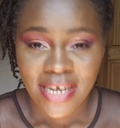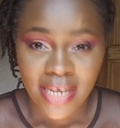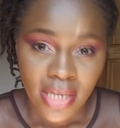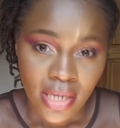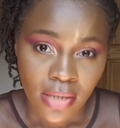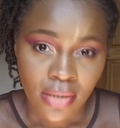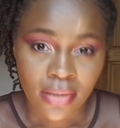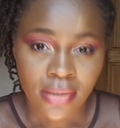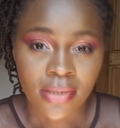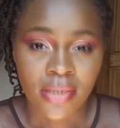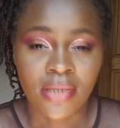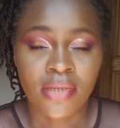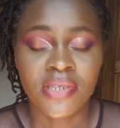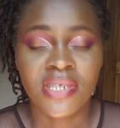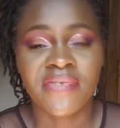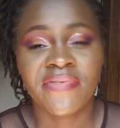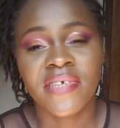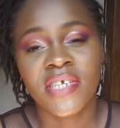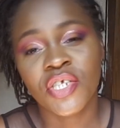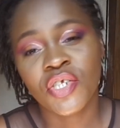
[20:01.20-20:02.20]
click on the
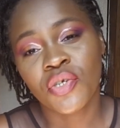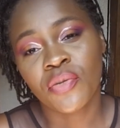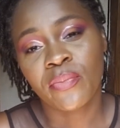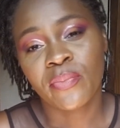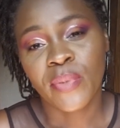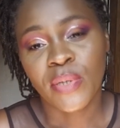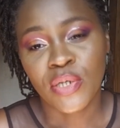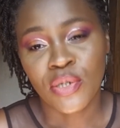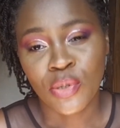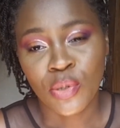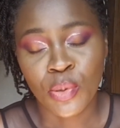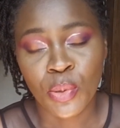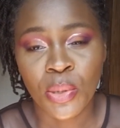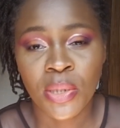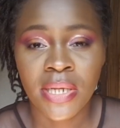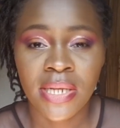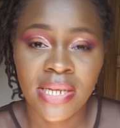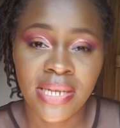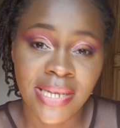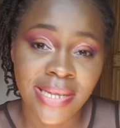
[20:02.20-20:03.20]
notification bell
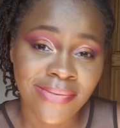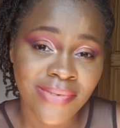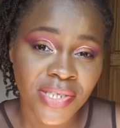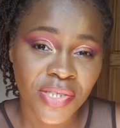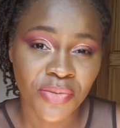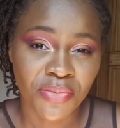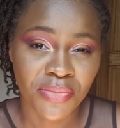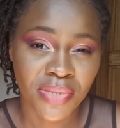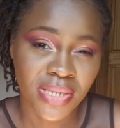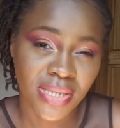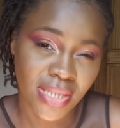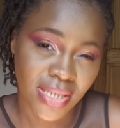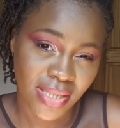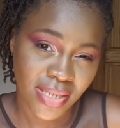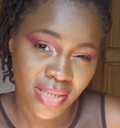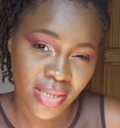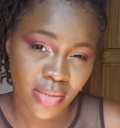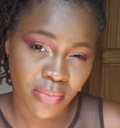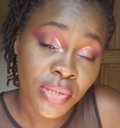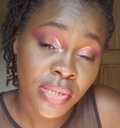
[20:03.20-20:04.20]
never to miss
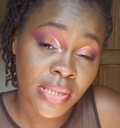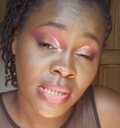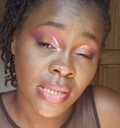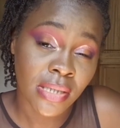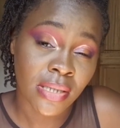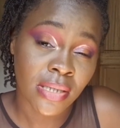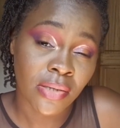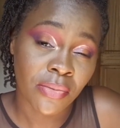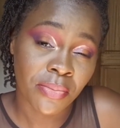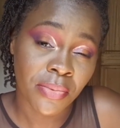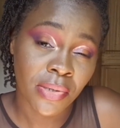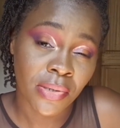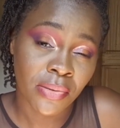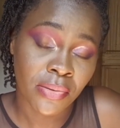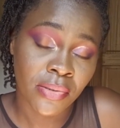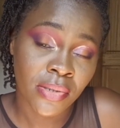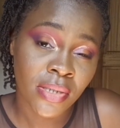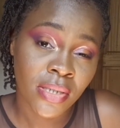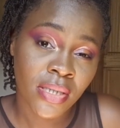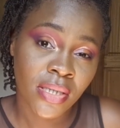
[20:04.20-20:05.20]
any time I post and
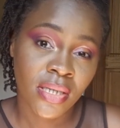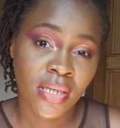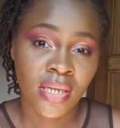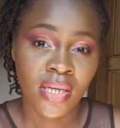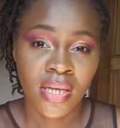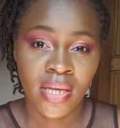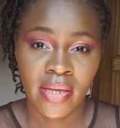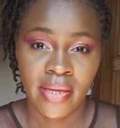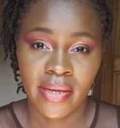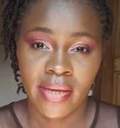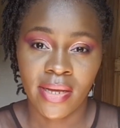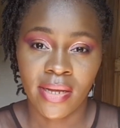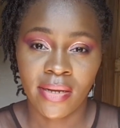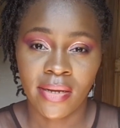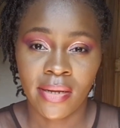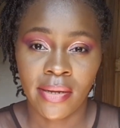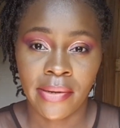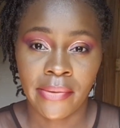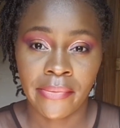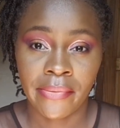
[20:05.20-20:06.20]
upload. And
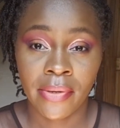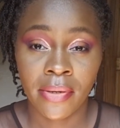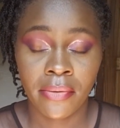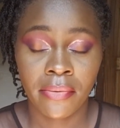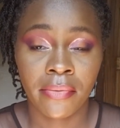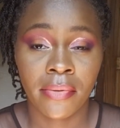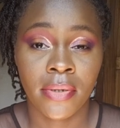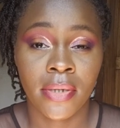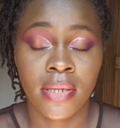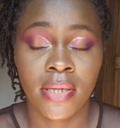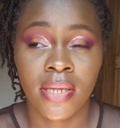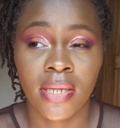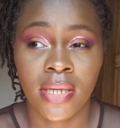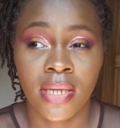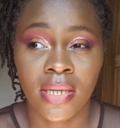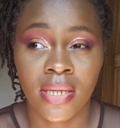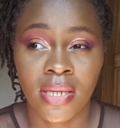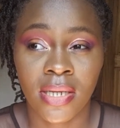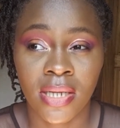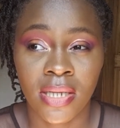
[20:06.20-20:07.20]
I really
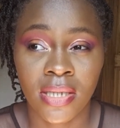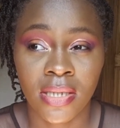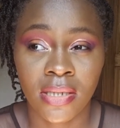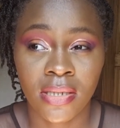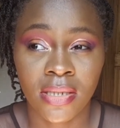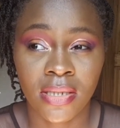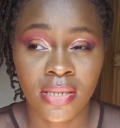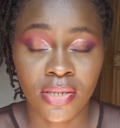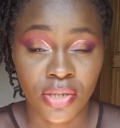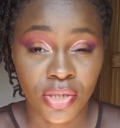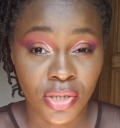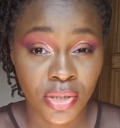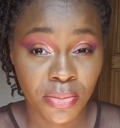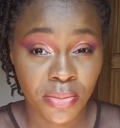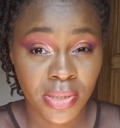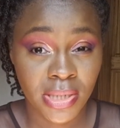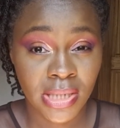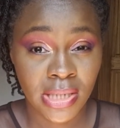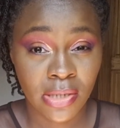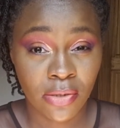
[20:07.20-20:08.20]
think that the
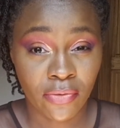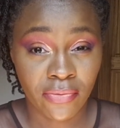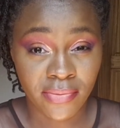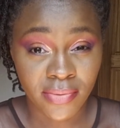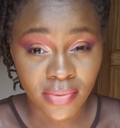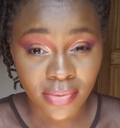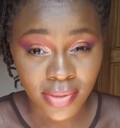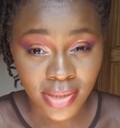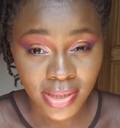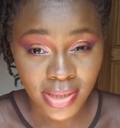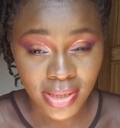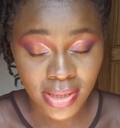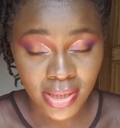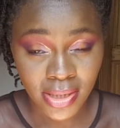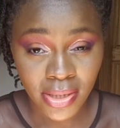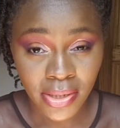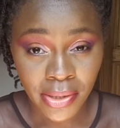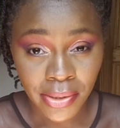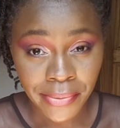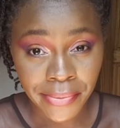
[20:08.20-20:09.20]
subject of today
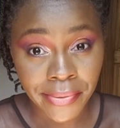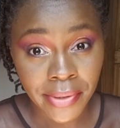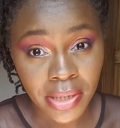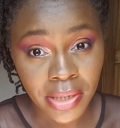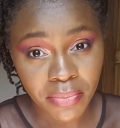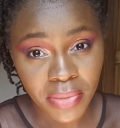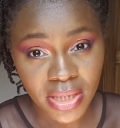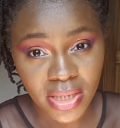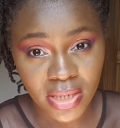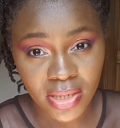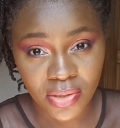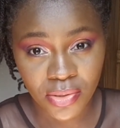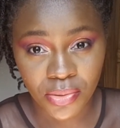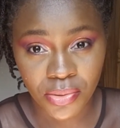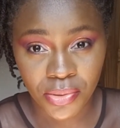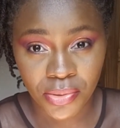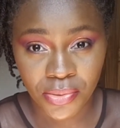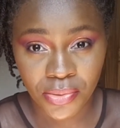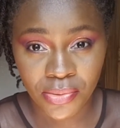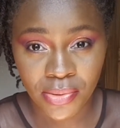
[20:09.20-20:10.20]
really matters
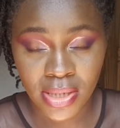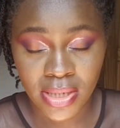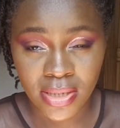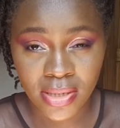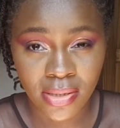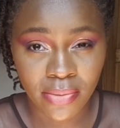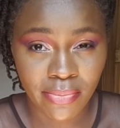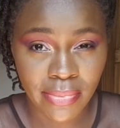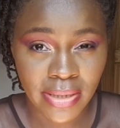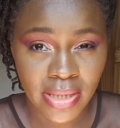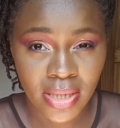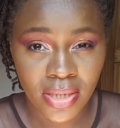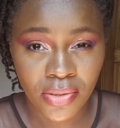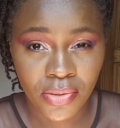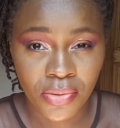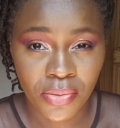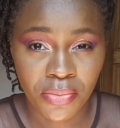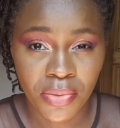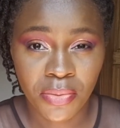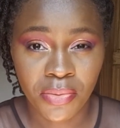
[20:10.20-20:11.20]
to you as it matters
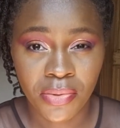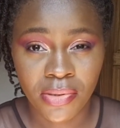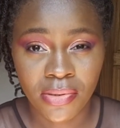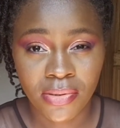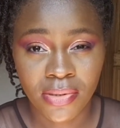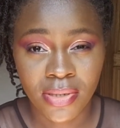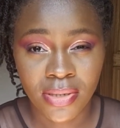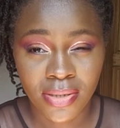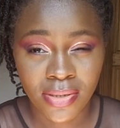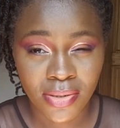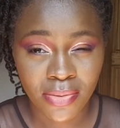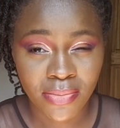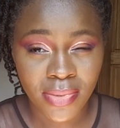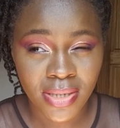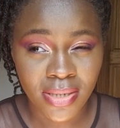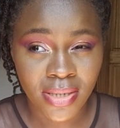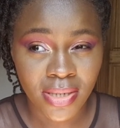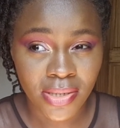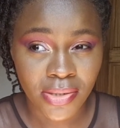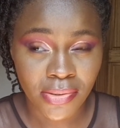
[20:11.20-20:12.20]
to me, because it's
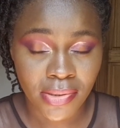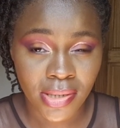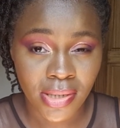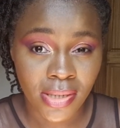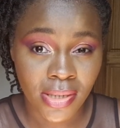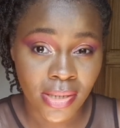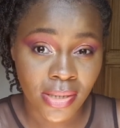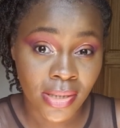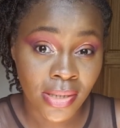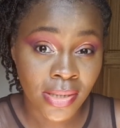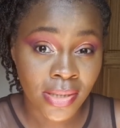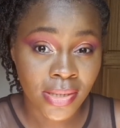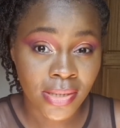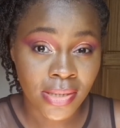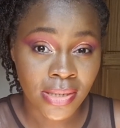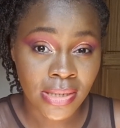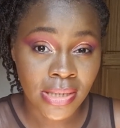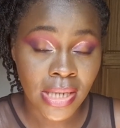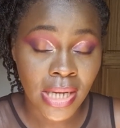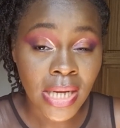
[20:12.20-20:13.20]
something that's really
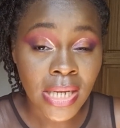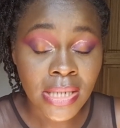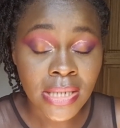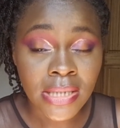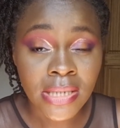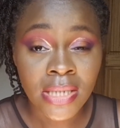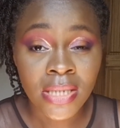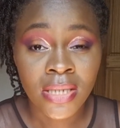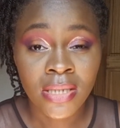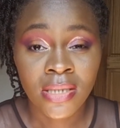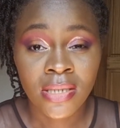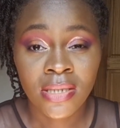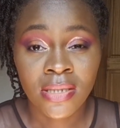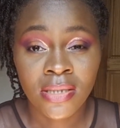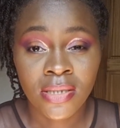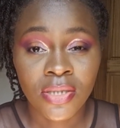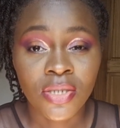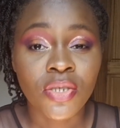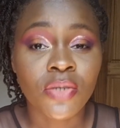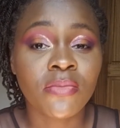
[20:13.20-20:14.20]
neglected, and
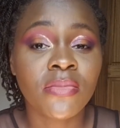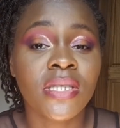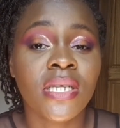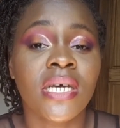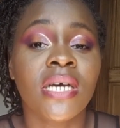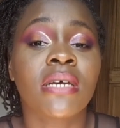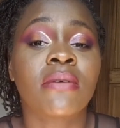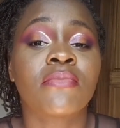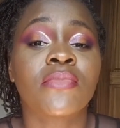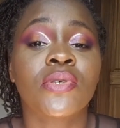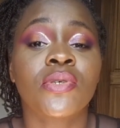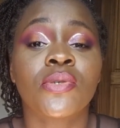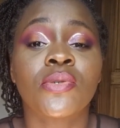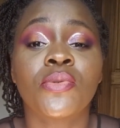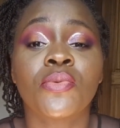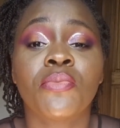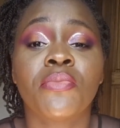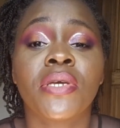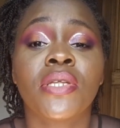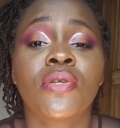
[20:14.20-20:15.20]
sometimes
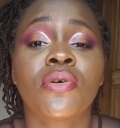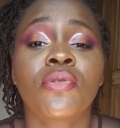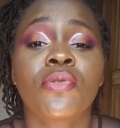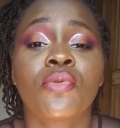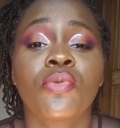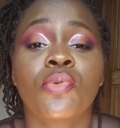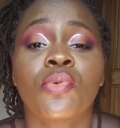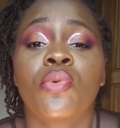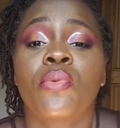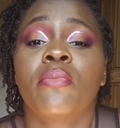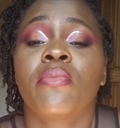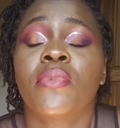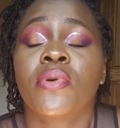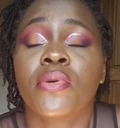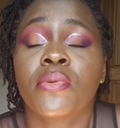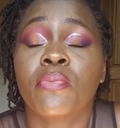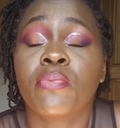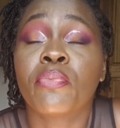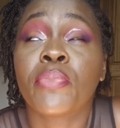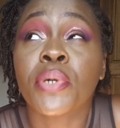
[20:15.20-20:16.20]
you may not know
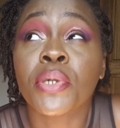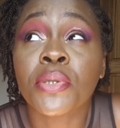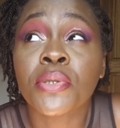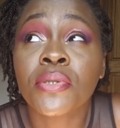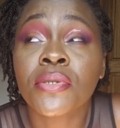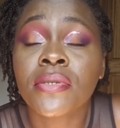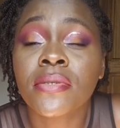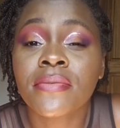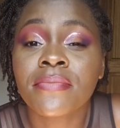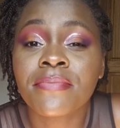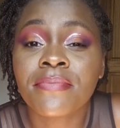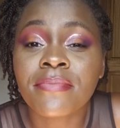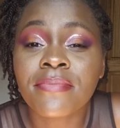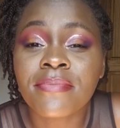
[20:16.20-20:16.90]
much, but